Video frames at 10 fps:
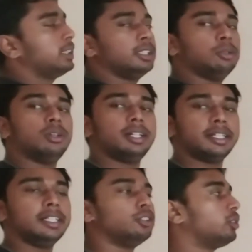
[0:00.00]
You
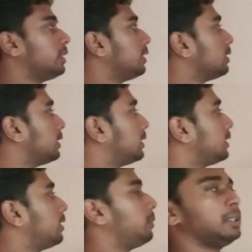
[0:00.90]
already know that this
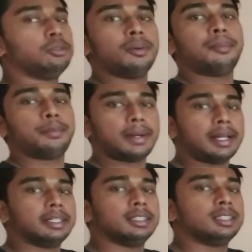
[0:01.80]
is a value of pi.